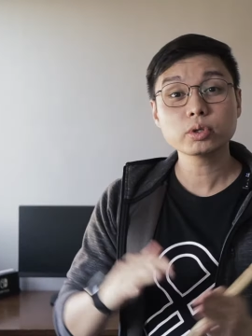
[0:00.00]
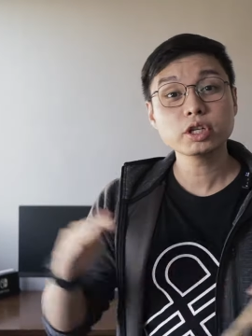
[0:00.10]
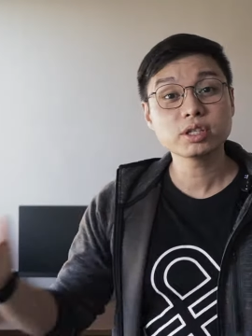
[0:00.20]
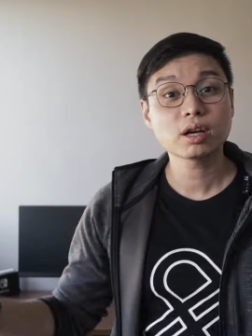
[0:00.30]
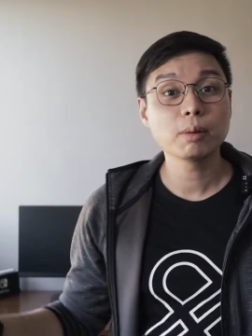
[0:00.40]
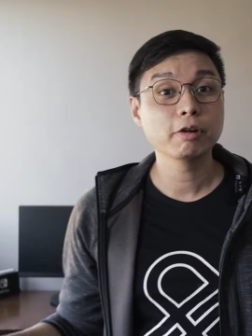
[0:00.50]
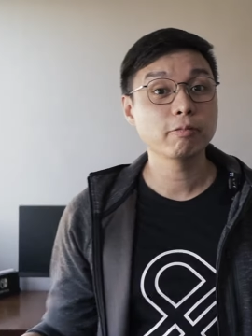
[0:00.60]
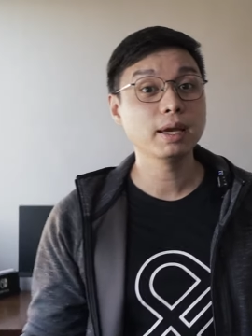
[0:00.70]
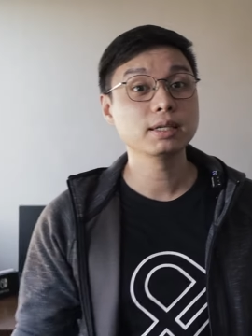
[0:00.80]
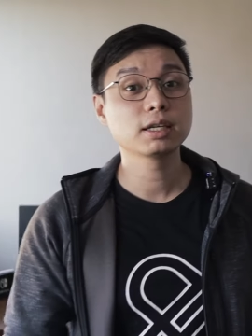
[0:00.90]
those are just a couple
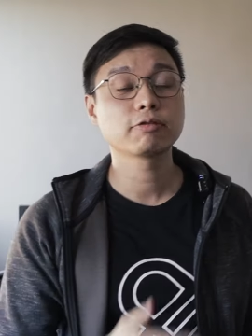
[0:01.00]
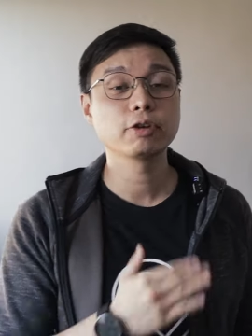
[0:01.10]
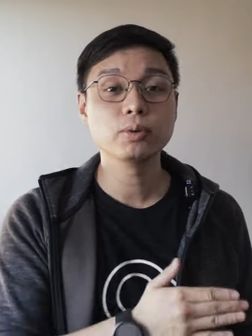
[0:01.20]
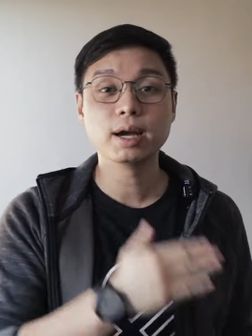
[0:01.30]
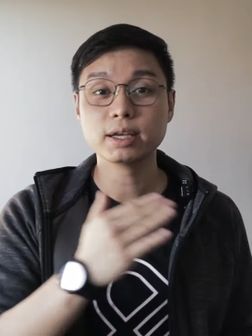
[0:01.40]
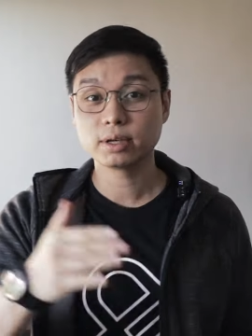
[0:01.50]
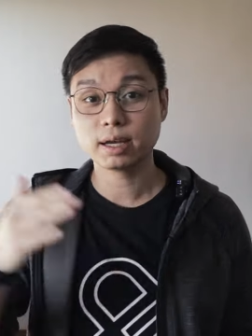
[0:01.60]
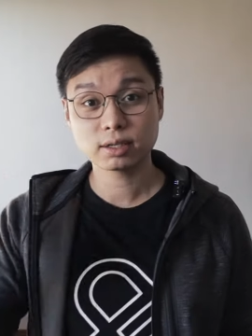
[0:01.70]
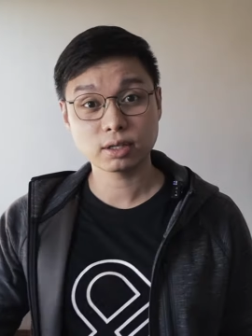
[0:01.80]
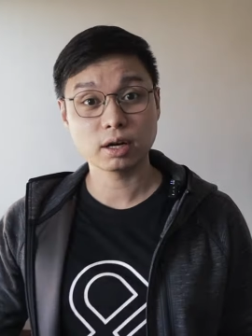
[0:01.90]
of basics for you guys to
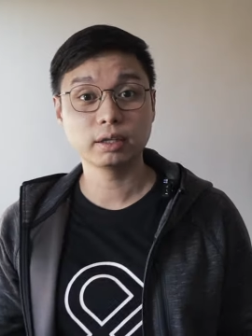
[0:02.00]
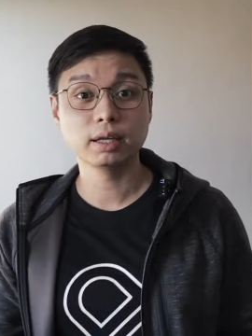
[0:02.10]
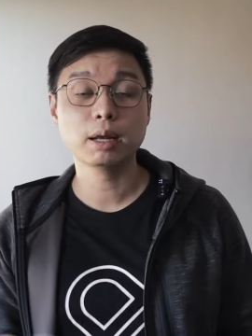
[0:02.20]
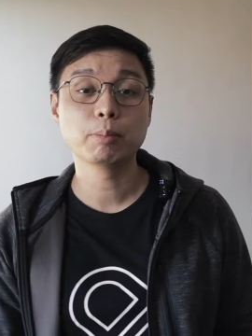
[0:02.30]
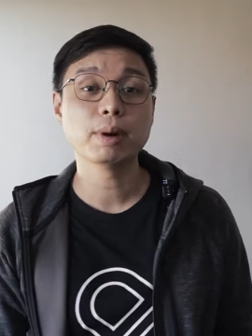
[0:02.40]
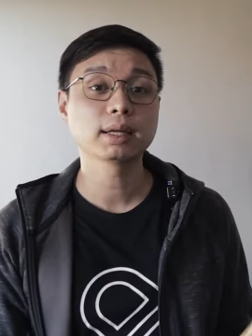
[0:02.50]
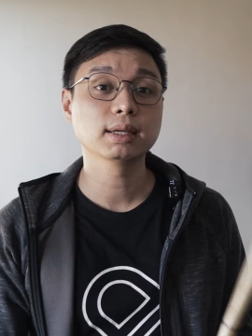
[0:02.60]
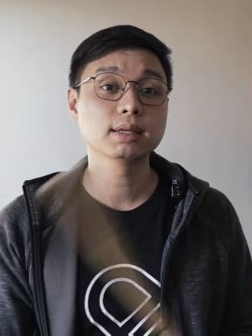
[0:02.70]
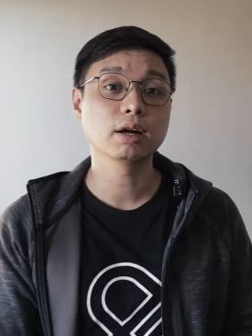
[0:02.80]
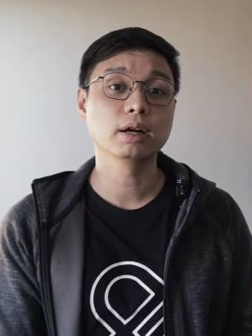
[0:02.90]
get started in
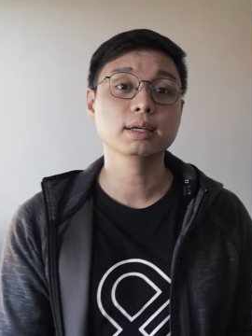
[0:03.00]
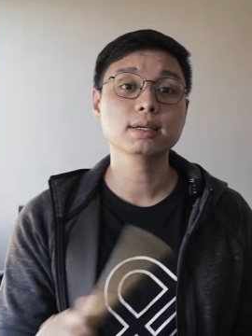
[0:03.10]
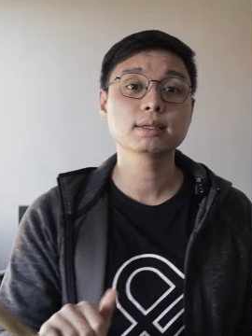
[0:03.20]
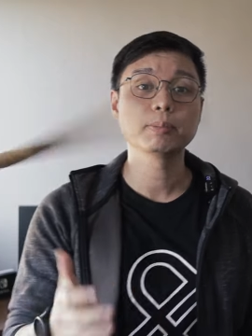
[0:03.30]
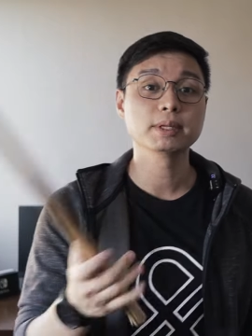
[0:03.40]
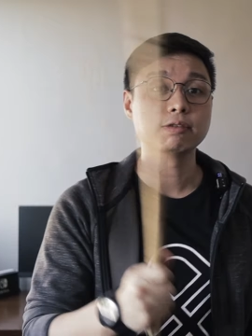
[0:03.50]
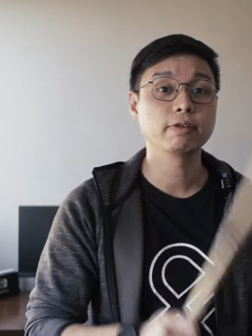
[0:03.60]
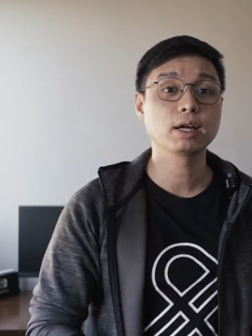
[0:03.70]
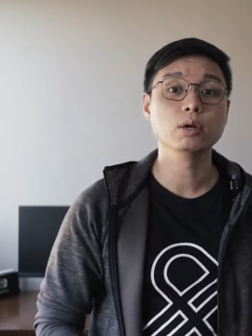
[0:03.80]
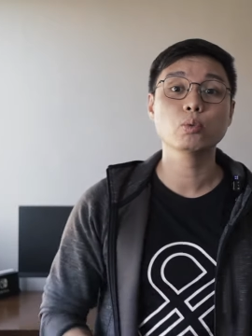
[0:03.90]
practicing Arnis,
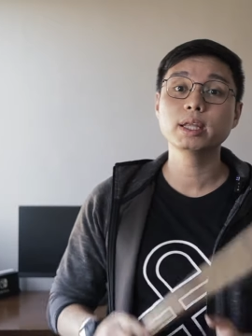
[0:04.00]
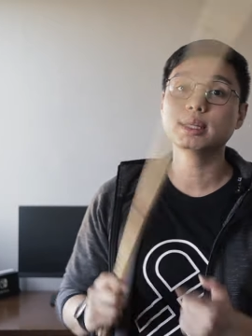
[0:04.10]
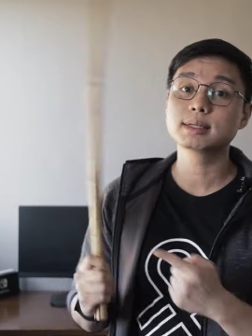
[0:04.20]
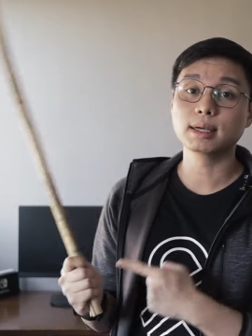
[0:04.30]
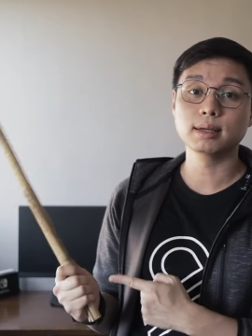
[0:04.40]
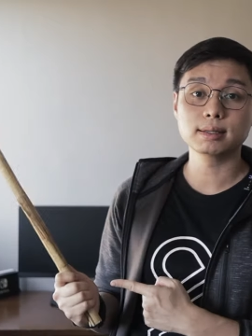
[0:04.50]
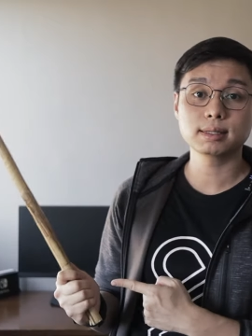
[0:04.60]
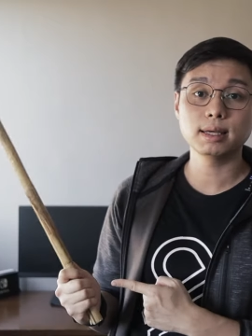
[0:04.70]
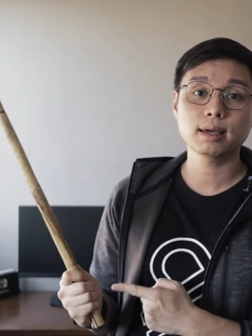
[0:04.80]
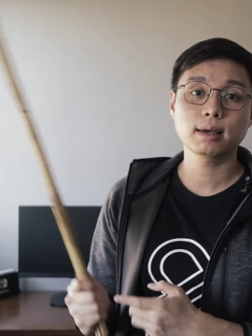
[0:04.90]
specifically with the single
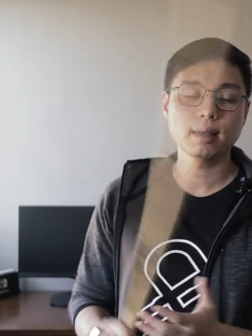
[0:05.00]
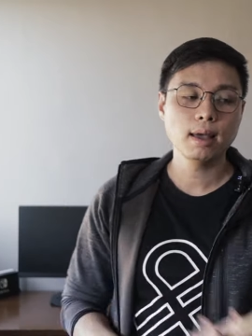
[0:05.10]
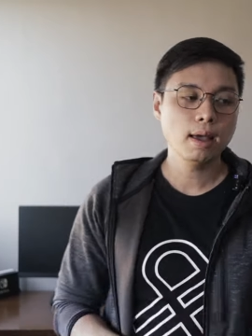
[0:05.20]
stick.